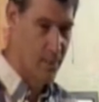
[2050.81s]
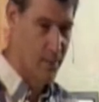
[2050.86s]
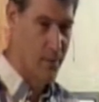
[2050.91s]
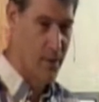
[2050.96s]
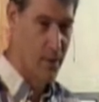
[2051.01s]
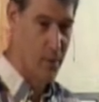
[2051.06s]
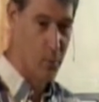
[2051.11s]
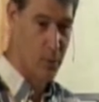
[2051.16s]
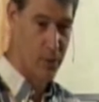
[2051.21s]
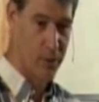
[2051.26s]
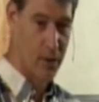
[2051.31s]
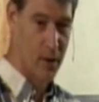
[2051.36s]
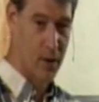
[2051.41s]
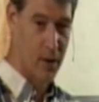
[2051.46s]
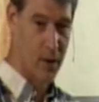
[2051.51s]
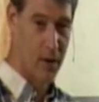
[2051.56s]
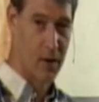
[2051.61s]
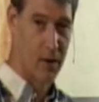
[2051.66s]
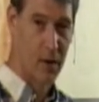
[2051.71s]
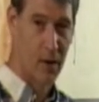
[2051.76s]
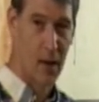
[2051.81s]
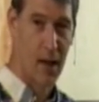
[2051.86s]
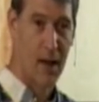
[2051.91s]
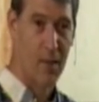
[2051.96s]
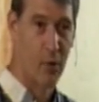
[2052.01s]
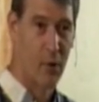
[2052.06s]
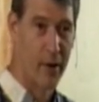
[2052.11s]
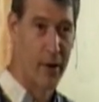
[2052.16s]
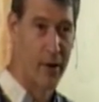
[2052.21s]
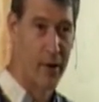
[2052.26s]
He was a
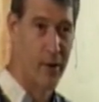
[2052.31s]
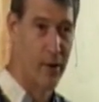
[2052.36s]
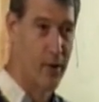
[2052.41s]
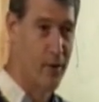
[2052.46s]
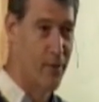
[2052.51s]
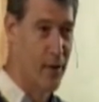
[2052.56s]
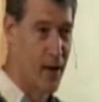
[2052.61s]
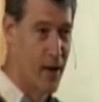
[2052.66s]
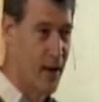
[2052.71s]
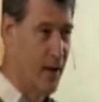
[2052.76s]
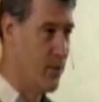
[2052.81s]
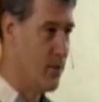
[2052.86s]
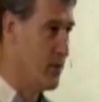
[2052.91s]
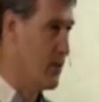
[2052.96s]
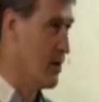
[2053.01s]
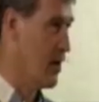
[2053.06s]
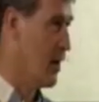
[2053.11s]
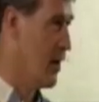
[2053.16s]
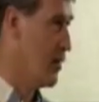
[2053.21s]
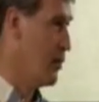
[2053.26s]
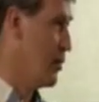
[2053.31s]
collaborator of Einstein.